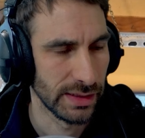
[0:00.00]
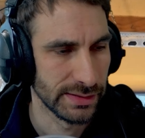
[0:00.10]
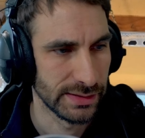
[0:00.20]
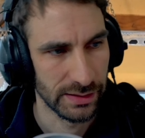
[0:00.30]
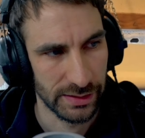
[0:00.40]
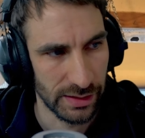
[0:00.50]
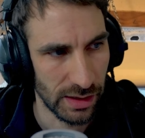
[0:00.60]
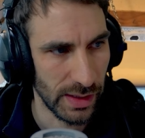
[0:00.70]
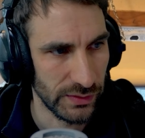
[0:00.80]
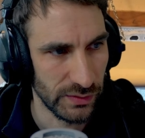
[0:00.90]
in the ceiling and then
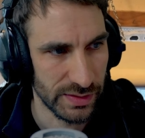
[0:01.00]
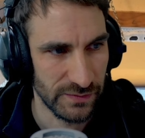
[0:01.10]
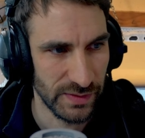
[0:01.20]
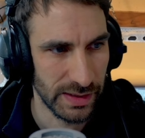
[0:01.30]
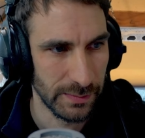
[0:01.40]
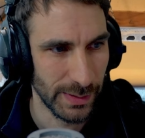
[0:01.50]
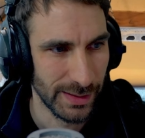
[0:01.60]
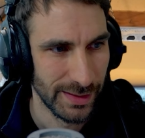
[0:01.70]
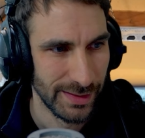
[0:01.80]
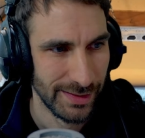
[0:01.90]
go out through the soffit. But,